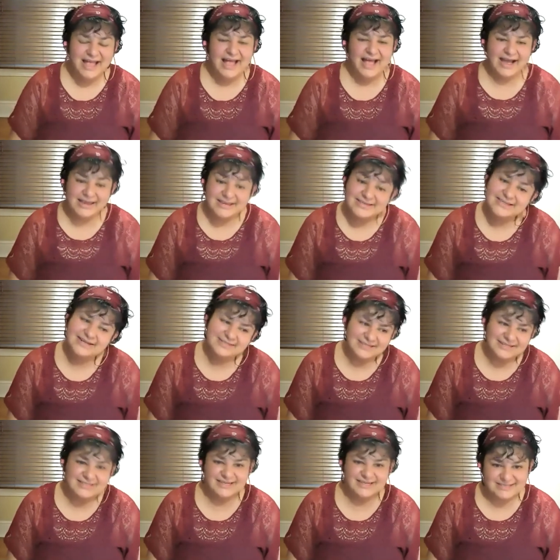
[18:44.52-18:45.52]
I
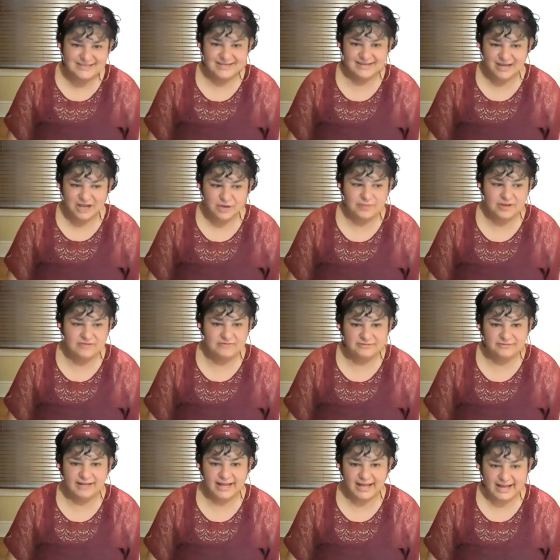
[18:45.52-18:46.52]
started testing how my
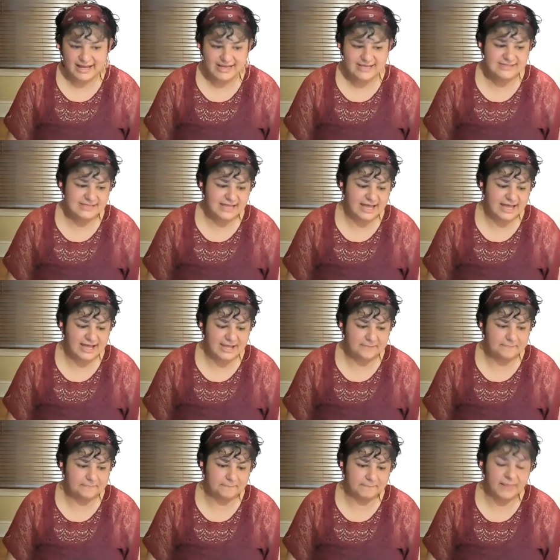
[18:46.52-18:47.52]
flies
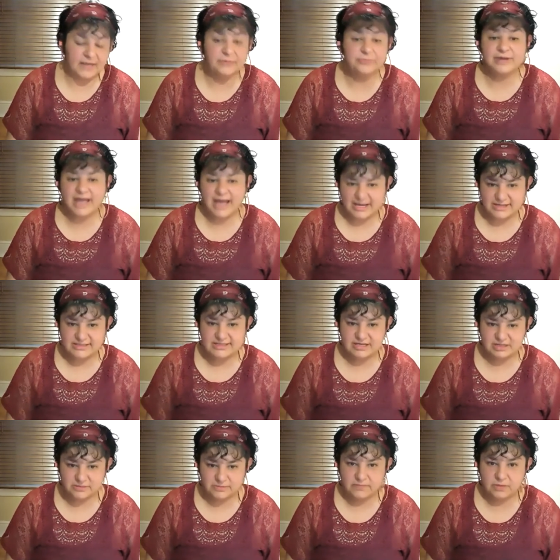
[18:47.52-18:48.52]

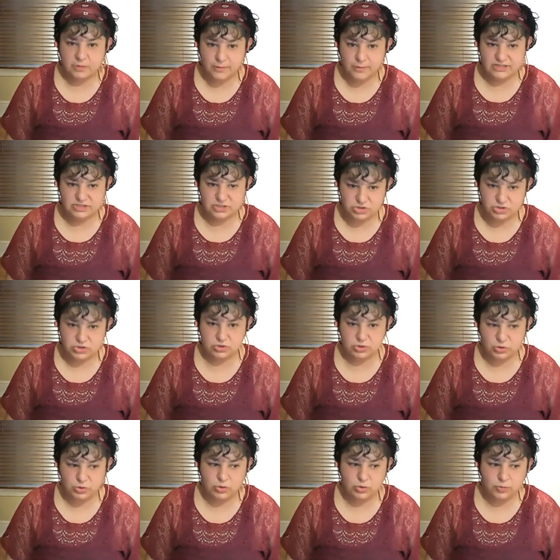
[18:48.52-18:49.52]
reacted once
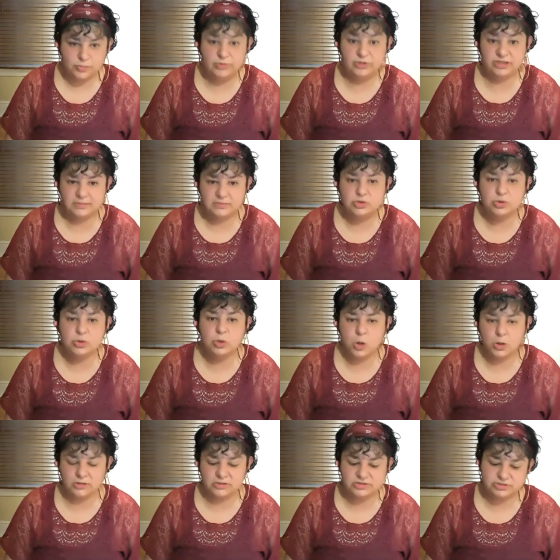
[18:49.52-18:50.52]
you put them to
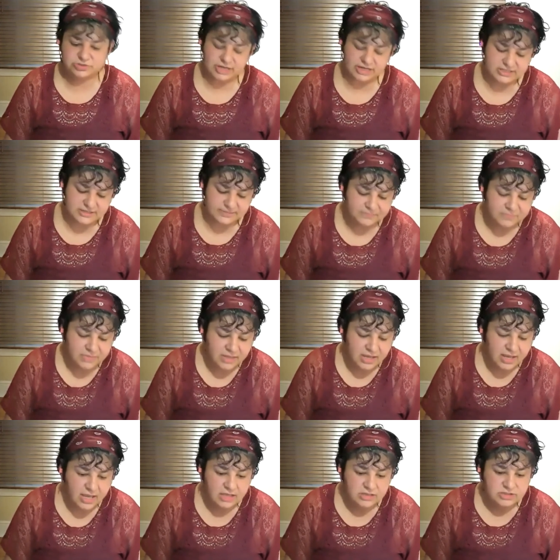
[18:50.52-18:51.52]
cold stress.
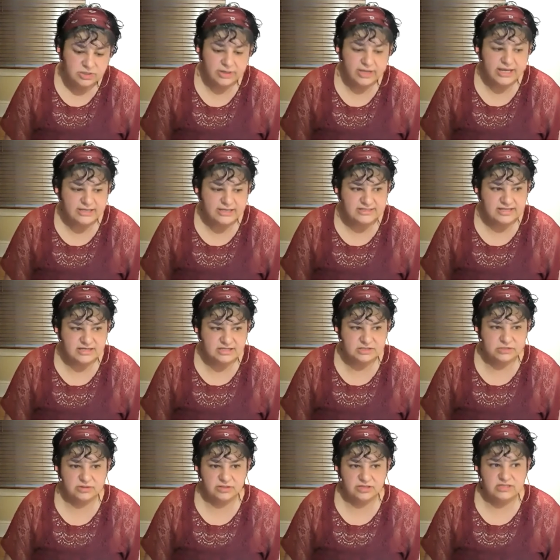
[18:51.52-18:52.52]
So insects
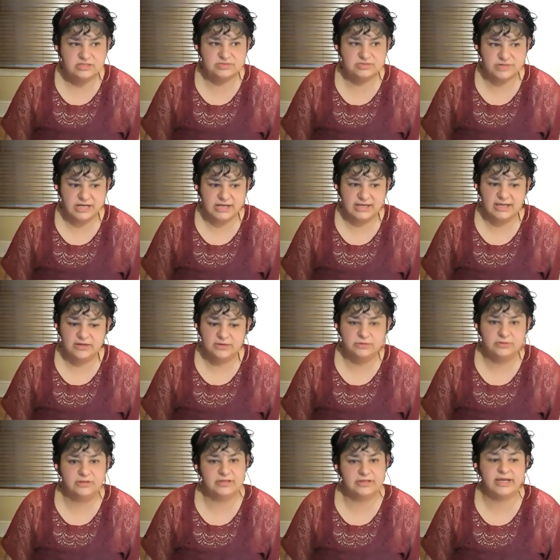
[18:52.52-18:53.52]
do this really
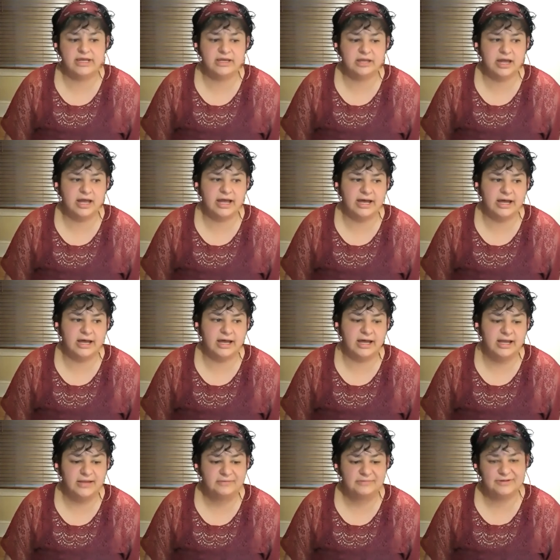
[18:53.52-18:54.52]
cool thing,
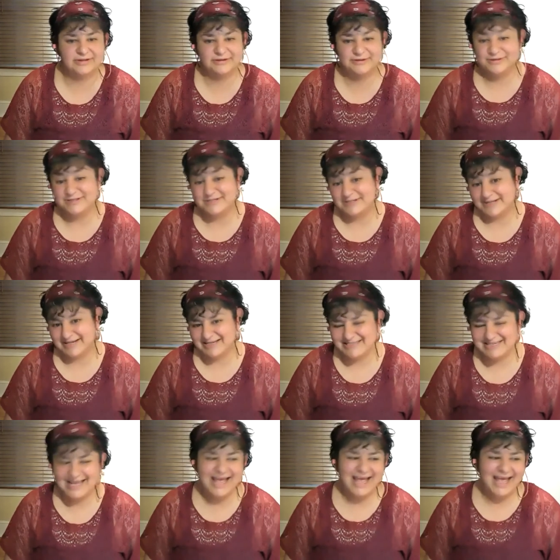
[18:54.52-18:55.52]
cool to us.